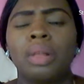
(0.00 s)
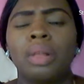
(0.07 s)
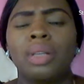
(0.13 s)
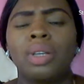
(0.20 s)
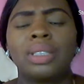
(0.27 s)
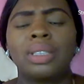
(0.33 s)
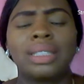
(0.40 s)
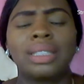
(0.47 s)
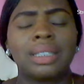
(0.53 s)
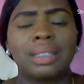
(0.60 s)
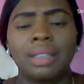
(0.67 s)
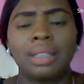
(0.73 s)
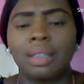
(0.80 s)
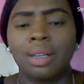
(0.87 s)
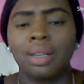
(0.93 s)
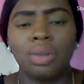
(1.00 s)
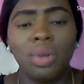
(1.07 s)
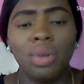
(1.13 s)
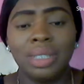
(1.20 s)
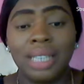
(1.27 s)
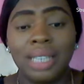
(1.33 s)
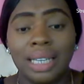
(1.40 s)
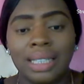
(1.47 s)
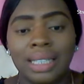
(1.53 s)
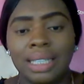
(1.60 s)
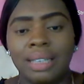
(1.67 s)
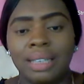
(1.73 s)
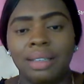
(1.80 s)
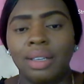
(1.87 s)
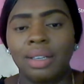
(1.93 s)
just lose
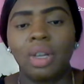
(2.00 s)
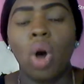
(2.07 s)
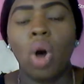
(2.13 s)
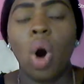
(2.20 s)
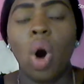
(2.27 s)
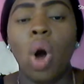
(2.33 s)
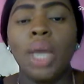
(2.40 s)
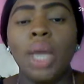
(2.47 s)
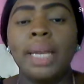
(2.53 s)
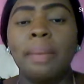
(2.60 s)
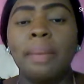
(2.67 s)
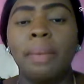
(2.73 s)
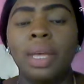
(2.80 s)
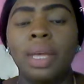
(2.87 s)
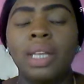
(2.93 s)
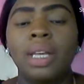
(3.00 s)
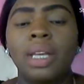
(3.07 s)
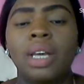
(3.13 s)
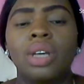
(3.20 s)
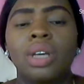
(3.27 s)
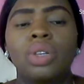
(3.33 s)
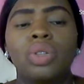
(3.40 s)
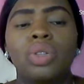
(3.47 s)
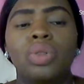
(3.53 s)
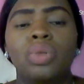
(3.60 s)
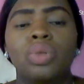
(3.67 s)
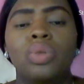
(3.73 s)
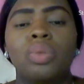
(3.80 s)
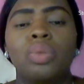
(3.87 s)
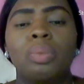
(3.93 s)
it all in a bid
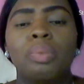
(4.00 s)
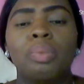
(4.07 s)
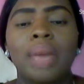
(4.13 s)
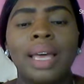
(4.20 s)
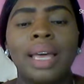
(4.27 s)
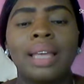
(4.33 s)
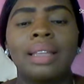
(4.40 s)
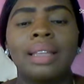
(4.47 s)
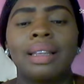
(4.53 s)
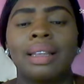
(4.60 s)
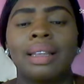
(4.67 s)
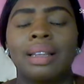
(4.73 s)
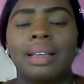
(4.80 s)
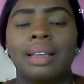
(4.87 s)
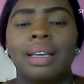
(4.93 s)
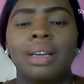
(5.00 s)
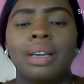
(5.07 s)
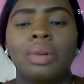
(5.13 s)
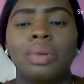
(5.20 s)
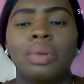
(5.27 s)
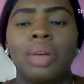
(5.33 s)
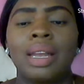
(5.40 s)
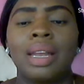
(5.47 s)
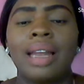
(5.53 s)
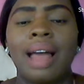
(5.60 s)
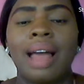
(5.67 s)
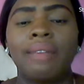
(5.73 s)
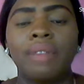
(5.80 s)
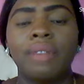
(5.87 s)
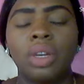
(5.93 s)
to make a
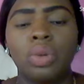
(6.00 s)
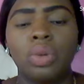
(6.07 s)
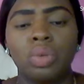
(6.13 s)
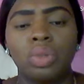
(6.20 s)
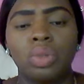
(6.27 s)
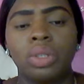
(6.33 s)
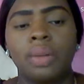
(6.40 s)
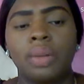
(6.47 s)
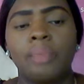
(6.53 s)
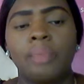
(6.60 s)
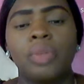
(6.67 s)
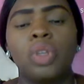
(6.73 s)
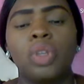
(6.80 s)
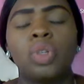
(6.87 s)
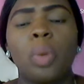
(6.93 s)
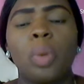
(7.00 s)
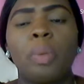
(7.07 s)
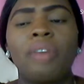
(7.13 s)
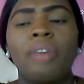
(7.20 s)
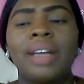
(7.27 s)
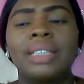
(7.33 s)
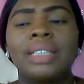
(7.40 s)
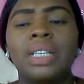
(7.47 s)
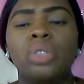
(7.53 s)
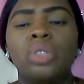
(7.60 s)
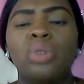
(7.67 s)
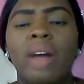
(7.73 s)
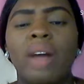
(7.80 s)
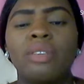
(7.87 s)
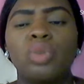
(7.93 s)
livelihood. So poverty
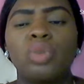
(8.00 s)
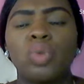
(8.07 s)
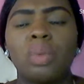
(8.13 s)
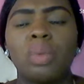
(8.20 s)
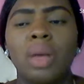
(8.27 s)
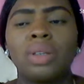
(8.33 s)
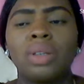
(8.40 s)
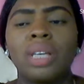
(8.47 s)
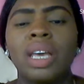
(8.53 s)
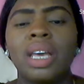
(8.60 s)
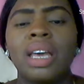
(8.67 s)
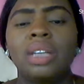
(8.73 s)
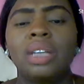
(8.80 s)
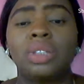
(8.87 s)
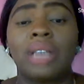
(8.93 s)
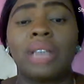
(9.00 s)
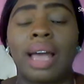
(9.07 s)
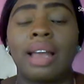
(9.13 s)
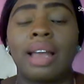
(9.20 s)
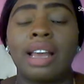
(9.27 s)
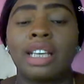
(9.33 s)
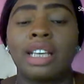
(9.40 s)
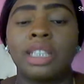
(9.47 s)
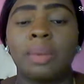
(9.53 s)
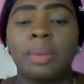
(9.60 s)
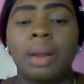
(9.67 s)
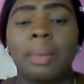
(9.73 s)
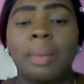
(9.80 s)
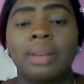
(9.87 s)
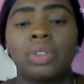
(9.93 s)
drives women. See, just like I like
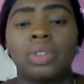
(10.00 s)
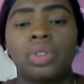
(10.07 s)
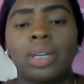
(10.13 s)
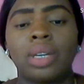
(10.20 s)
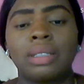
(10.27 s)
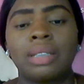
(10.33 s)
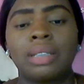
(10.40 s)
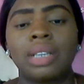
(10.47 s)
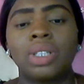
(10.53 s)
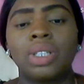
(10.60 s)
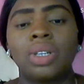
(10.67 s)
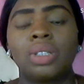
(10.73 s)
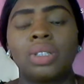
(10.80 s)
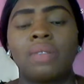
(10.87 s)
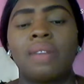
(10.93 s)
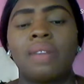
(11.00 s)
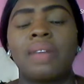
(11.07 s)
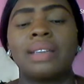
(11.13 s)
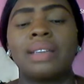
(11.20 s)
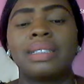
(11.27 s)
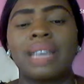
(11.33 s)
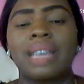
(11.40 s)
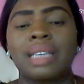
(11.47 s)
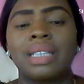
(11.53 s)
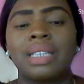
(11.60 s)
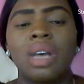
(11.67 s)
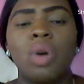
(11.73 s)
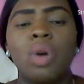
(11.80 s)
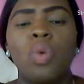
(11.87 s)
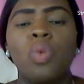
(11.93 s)
explain about transactional survival
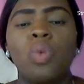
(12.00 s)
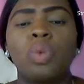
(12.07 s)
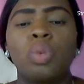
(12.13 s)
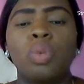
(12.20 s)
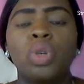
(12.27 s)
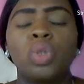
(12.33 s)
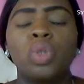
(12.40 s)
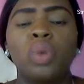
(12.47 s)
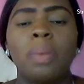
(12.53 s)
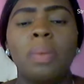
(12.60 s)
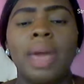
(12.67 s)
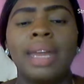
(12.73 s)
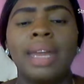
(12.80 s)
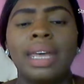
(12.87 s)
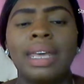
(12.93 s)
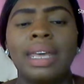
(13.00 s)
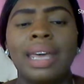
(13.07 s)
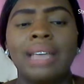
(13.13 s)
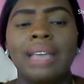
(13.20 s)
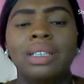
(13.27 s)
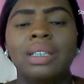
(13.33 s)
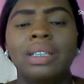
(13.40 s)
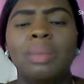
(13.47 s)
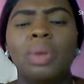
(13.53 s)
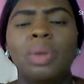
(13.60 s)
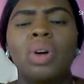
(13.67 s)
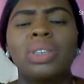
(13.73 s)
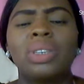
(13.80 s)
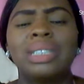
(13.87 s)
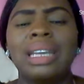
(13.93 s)
sex, most women engage in it
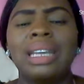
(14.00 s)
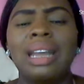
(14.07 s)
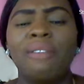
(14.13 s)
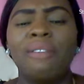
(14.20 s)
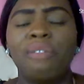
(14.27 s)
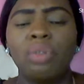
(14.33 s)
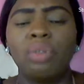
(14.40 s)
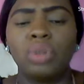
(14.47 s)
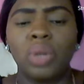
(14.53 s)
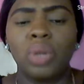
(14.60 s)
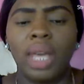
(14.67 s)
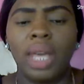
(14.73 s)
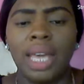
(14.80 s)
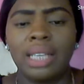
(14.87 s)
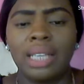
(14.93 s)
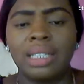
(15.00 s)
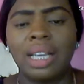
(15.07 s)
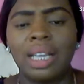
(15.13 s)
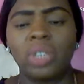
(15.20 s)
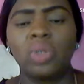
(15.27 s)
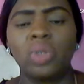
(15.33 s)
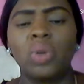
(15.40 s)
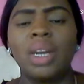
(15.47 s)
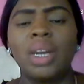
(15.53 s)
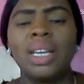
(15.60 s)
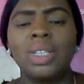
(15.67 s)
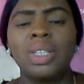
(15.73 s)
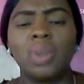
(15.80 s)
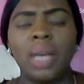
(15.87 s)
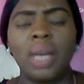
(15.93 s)
because they need food to eat. Their
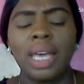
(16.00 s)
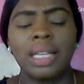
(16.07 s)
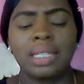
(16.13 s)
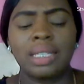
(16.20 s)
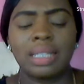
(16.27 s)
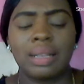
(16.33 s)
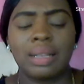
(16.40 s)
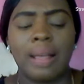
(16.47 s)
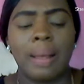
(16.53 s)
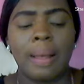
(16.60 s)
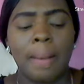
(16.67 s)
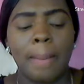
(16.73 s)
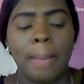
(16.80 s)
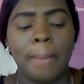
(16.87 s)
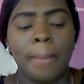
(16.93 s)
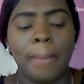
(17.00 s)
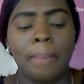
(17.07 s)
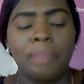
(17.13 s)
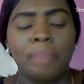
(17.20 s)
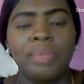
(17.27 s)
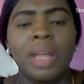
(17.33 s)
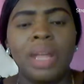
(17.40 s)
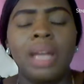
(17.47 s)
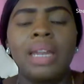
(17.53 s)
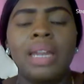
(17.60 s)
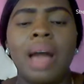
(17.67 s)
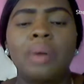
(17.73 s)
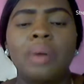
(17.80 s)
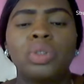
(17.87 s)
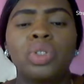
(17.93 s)
children need to eat.
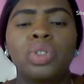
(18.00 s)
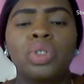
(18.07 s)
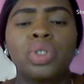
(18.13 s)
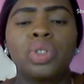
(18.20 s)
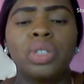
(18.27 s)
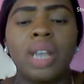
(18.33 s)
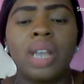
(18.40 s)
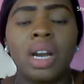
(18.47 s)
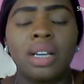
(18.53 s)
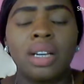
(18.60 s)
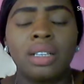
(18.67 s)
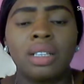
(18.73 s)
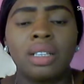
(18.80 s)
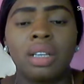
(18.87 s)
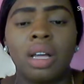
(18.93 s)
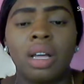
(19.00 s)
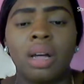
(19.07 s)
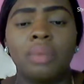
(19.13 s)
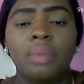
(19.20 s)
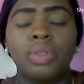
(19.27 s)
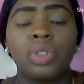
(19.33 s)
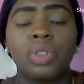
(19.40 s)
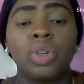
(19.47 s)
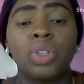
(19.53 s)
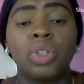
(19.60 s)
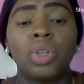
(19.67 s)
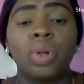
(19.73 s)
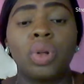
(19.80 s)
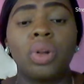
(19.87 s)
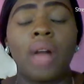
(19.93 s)
Now there are
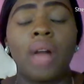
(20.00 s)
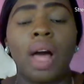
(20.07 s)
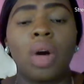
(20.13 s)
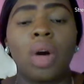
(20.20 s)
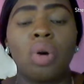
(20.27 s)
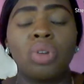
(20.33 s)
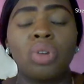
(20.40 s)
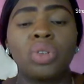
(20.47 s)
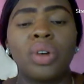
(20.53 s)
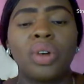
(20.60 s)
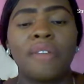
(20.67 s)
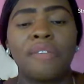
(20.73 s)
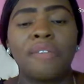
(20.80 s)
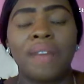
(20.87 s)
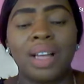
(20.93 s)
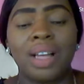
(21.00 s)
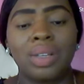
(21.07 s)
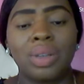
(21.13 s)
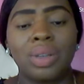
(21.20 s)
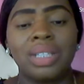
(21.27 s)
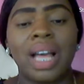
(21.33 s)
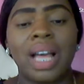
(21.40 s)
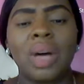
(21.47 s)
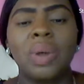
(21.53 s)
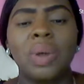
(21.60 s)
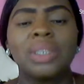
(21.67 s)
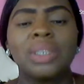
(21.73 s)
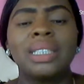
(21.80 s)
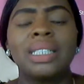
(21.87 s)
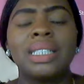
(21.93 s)
social and cultural factors that
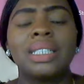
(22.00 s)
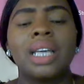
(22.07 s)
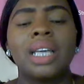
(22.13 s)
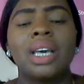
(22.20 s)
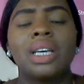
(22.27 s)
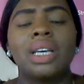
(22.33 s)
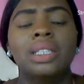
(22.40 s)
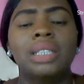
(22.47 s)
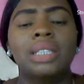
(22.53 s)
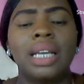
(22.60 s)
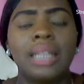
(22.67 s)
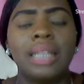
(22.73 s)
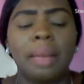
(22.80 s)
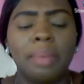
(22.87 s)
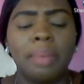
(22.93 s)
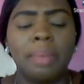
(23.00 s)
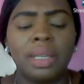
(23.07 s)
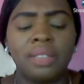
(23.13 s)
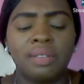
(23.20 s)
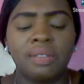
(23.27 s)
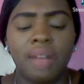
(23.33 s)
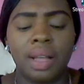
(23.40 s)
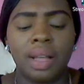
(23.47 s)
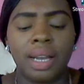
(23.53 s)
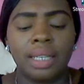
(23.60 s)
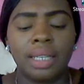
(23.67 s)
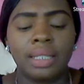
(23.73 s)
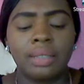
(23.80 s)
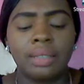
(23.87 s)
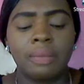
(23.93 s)
causes gender-based
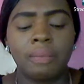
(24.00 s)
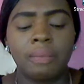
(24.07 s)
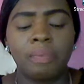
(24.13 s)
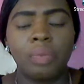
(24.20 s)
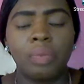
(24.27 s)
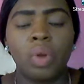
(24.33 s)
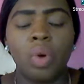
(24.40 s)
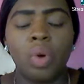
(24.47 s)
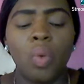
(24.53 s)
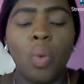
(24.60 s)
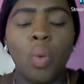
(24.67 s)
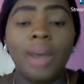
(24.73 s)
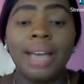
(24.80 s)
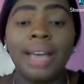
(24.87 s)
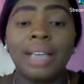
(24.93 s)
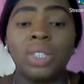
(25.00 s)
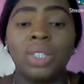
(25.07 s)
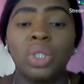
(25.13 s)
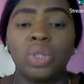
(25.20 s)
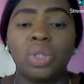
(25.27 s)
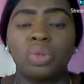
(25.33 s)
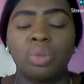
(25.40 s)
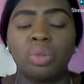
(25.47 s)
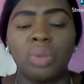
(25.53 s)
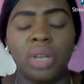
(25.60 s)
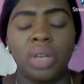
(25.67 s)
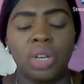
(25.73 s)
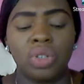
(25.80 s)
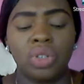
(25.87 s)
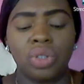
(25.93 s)
violence. When there is
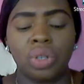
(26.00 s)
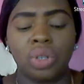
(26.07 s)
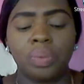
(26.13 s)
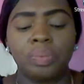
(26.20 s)
discrimination